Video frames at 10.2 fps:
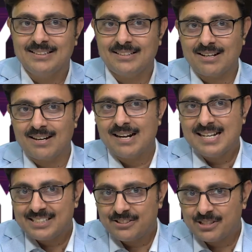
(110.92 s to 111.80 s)
that are
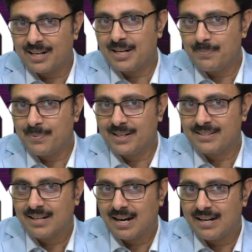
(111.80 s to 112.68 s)

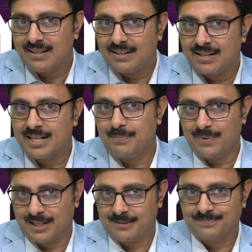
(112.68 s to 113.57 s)
cherry-picked and
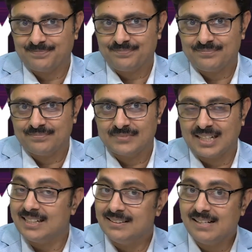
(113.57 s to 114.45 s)
replayed.
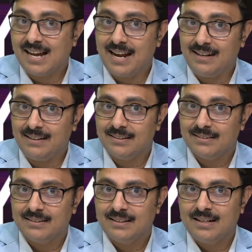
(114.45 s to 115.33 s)
And in the end,
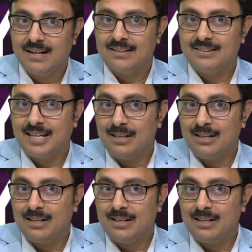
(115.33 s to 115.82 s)
they